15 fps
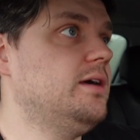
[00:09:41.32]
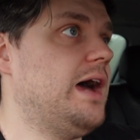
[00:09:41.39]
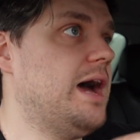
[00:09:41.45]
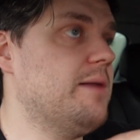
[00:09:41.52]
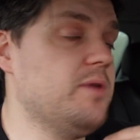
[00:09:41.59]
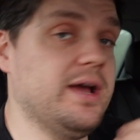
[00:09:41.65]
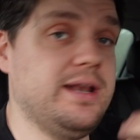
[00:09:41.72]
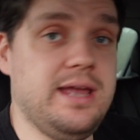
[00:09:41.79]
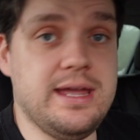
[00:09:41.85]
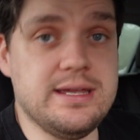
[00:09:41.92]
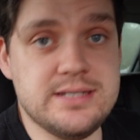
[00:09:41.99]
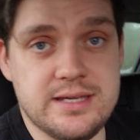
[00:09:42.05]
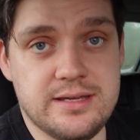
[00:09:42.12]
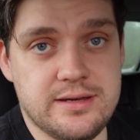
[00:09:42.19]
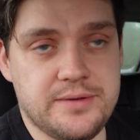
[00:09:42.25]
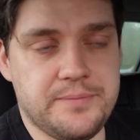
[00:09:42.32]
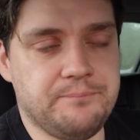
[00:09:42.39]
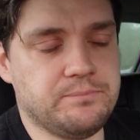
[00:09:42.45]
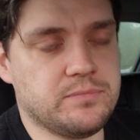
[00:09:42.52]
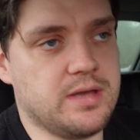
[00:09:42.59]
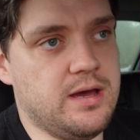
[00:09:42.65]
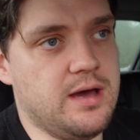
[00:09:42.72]
Am I an idiot?
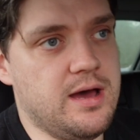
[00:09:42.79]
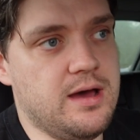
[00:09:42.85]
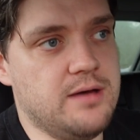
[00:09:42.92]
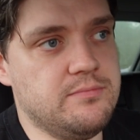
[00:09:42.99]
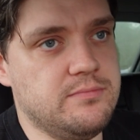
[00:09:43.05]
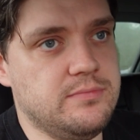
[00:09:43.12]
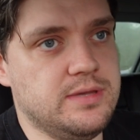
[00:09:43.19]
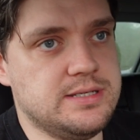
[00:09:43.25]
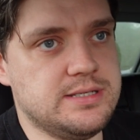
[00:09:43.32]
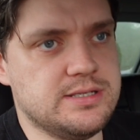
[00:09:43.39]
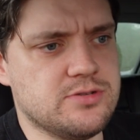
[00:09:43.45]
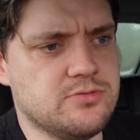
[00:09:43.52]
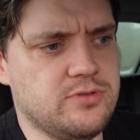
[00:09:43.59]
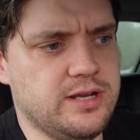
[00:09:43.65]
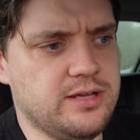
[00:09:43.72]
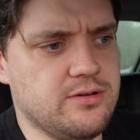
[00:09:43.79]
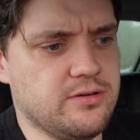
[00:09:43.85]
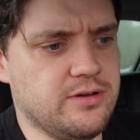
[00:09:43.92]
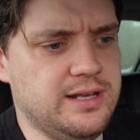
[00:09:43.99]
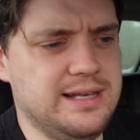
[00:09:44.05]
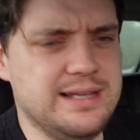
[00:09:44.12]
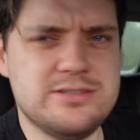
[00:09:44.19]
This has already
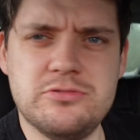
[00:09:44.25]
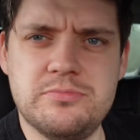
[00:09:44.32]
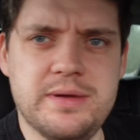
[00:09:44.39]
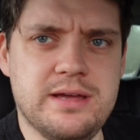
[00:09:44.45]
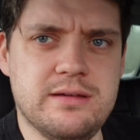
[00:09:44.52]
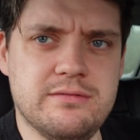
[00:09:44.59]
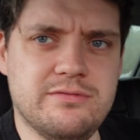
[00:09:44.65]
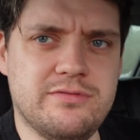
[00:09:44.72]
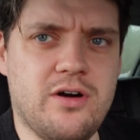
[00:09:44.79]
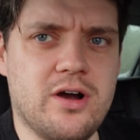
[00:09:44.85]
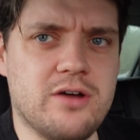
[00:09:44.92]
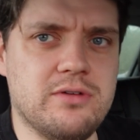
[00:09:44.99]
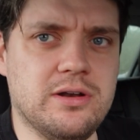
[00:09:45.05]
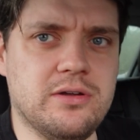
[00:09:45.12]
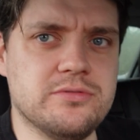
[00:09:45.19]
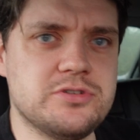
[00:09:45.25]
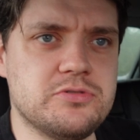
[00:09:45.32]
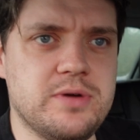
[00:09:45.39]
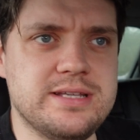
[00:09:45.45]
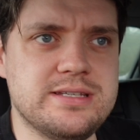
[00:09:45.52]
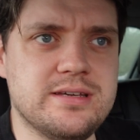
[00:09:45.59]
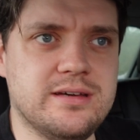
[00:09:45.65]
gone a little bit viral on
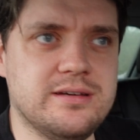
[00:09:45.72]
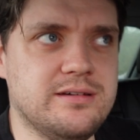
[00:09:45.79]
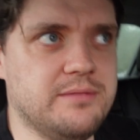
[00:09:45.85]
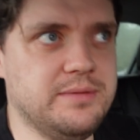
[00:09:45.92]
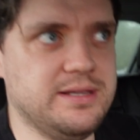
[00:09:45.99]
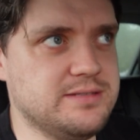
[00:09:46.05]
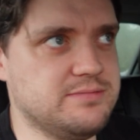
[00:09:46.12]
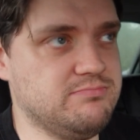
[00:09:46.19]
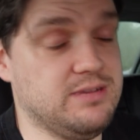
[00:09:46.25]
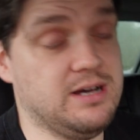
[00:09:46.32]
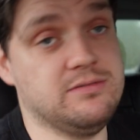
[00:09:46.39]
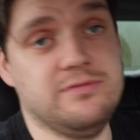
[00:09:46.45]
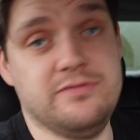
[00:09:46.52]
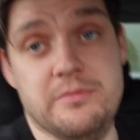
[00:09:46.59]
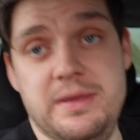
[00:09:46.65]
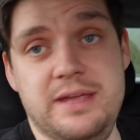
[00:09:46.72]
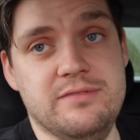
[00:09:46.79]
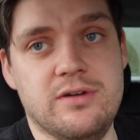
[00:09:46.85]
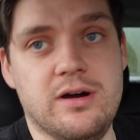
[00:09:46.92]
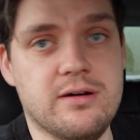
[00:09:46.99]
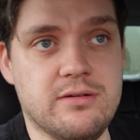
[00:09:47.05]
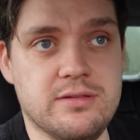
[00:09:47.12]
Twitter. I mean, for me,
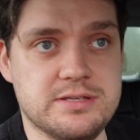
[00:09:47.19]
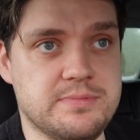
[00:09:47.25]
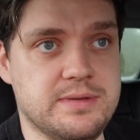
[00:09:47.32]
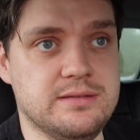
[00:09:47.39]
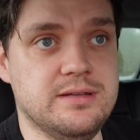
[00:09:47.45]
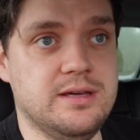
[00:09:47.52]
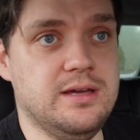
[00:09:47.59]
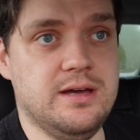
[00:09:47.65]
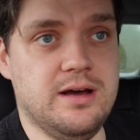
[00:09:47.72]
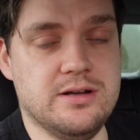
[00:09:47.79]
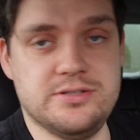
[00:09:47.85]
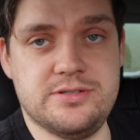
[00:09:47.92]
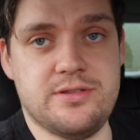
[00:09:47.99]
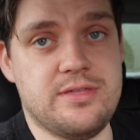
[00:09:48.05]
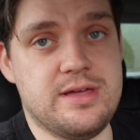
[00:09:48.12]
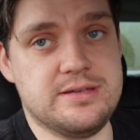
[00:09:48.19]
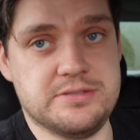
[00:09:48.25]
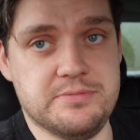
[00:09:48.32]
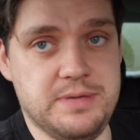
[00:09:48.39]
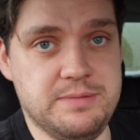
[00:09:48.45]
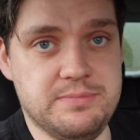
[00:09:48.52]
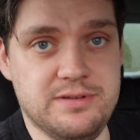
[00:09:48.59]
viral. There's been hundreds of thousands
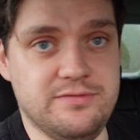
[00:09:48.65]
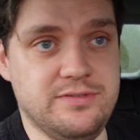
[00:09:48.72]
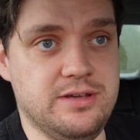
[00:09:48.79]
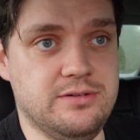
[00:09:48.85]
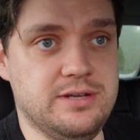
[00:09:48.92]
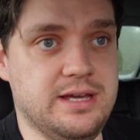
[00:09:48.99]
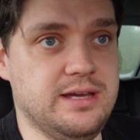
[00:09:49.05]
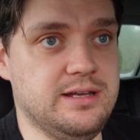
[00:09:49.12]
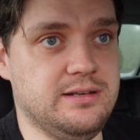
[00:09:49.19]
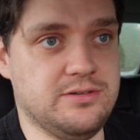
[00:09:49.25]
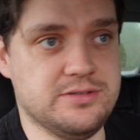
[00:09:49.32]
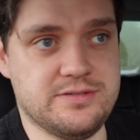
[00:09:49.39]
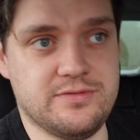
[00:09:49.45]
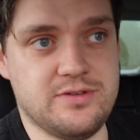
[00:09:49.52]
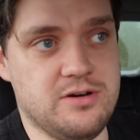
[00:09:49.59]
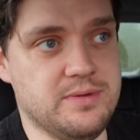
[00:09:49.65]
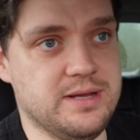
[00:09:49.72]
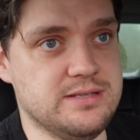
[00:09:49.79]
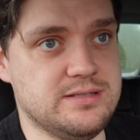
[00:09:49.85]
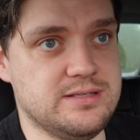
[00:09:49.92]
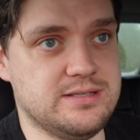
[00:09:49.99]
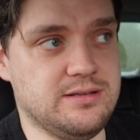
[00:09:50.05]
of people have viewed it, lots of
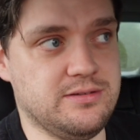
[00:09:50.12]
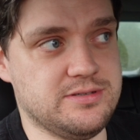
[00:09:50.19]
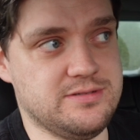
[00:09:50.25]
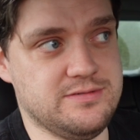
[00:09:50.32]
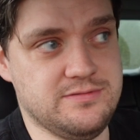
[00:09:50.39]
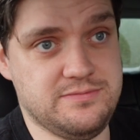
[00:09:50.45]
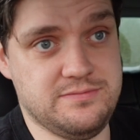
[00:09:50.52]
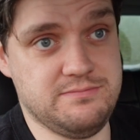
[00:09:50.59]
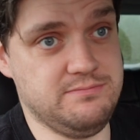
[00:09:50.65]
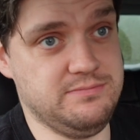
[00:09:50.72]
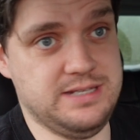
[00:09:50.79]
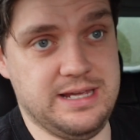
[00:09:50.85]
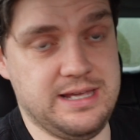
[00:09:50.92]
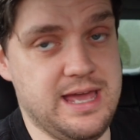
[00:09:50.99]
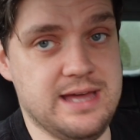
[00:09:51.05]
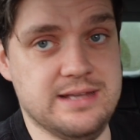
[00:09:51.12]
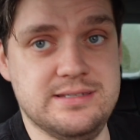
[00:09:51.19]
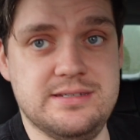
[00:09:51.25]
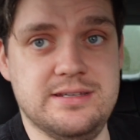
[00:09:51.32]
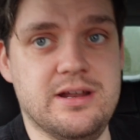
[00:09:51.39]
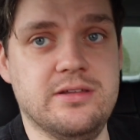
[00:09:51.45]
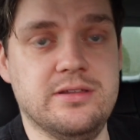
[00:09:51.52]
comments, lots of
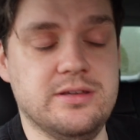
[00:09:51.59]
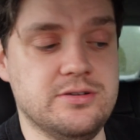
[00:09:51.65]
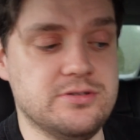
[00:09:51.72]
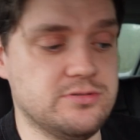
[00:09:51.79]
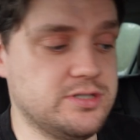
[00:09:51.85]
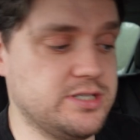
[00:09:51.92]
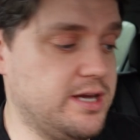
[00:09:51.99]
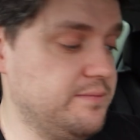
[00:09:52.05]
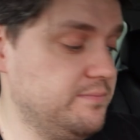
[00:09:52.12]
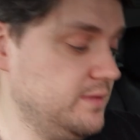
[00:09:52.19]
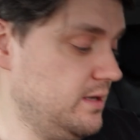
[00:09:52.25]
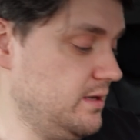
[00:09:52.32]
dickheads, you know, the usual shit.